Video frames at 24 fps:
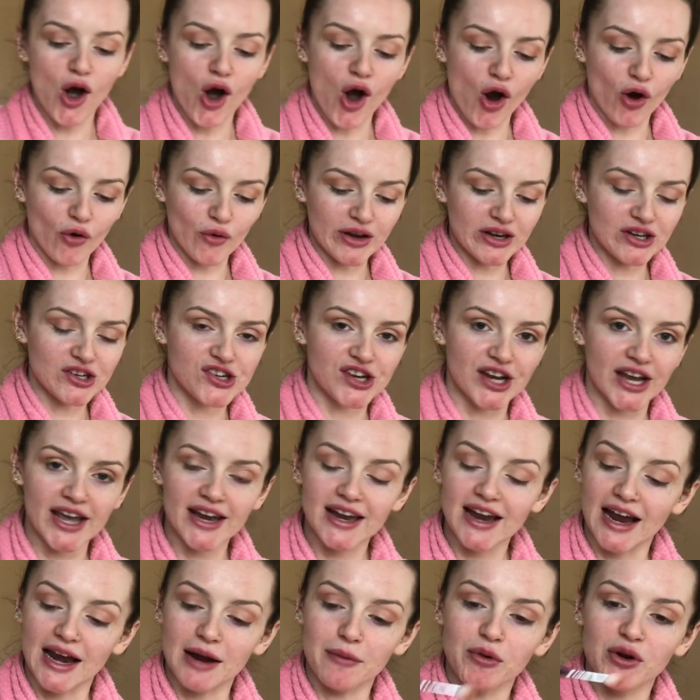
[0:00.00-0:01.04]
orange shade,
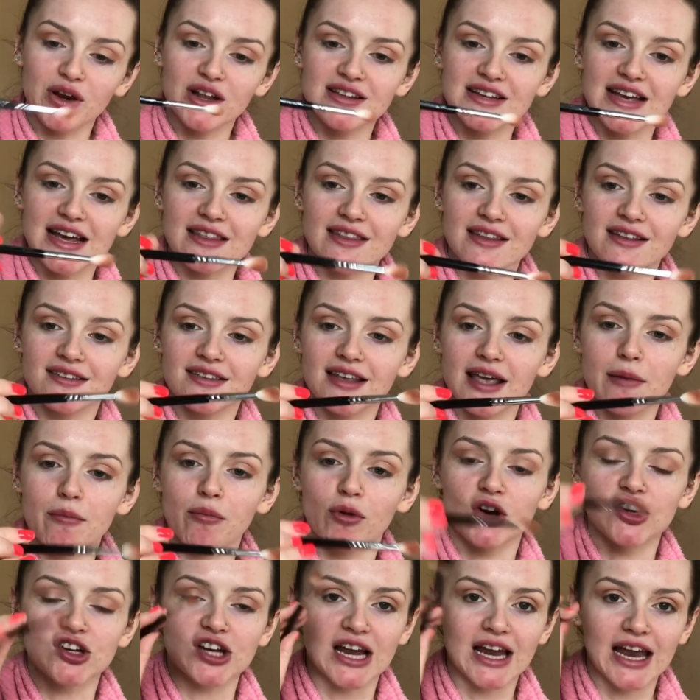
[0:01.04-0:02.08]
and I'm going to take the same
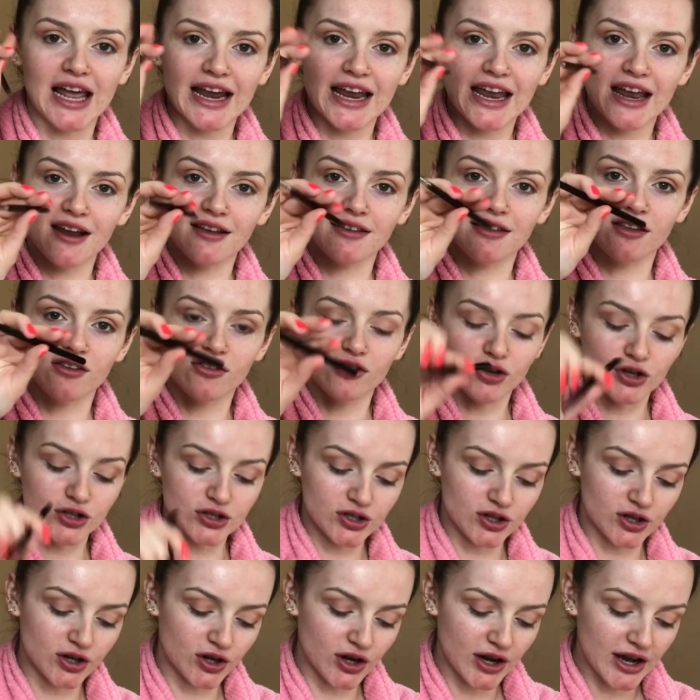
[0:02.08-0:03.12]
brush. I like it because it's
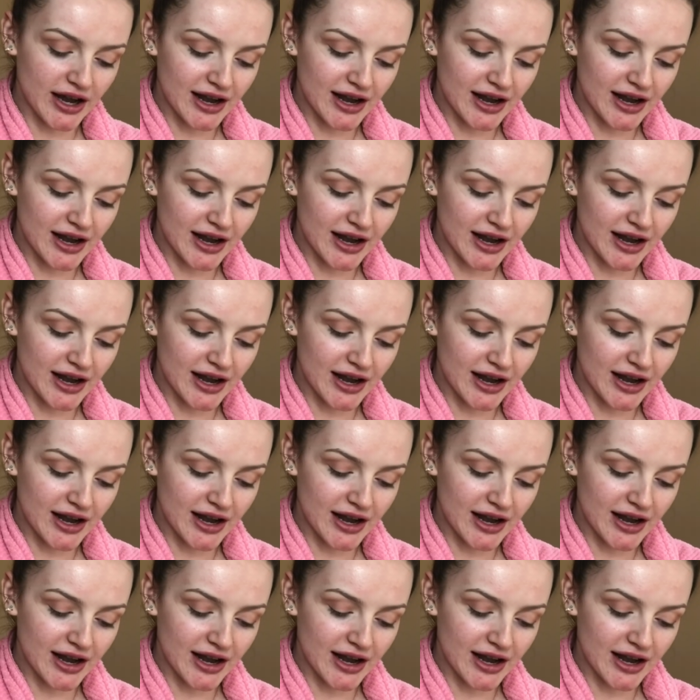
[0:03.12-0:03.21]
so